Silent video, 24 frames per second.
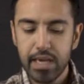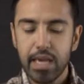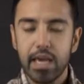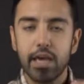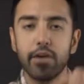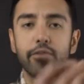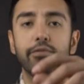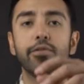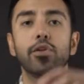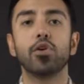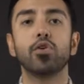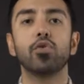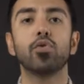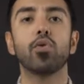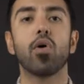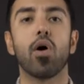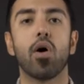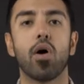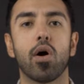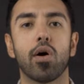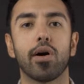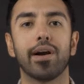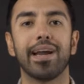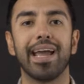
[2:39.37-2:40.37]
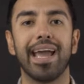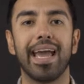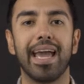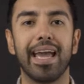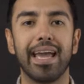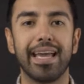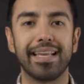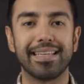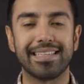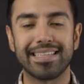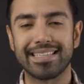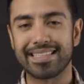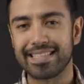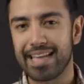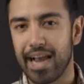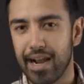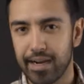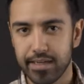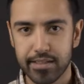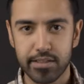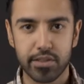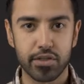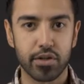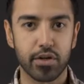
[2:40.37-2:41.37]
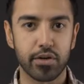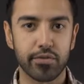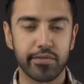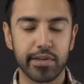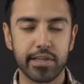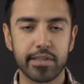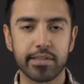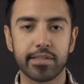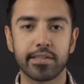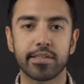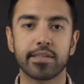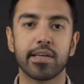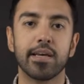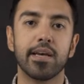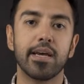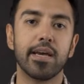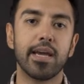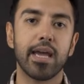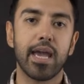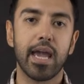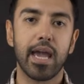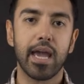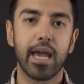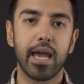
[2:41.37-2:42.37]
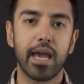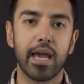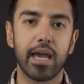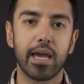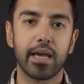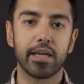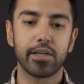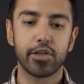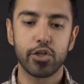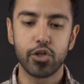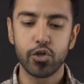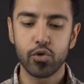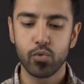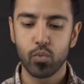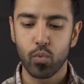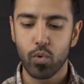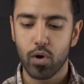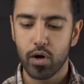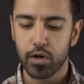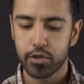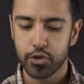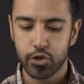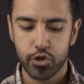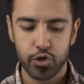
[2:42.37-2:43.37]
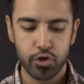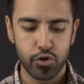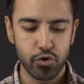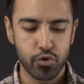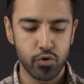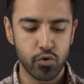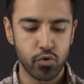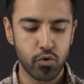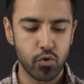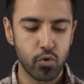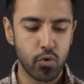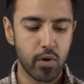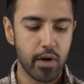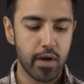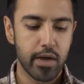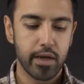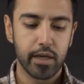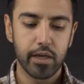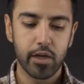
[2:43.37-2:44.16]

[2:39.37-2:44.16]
if you are a design service and you want to,